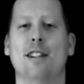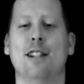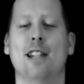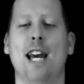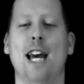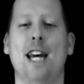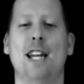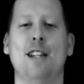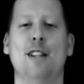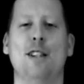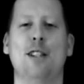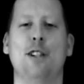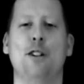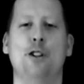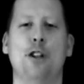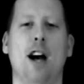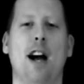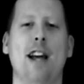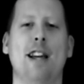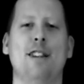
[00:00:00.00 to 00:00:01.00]
land of the
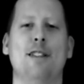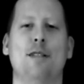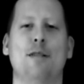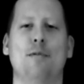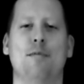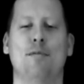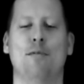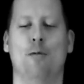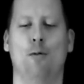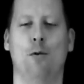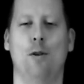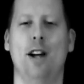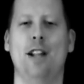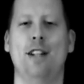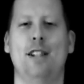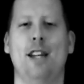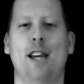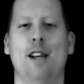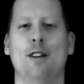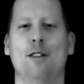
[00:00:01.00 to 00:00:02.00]
giant
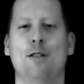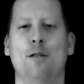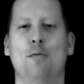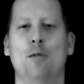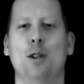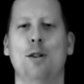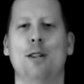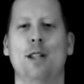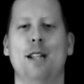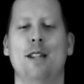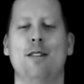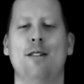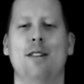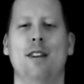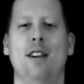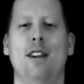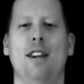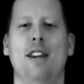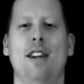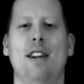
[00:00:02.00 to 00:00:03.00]
whitetails and muleys.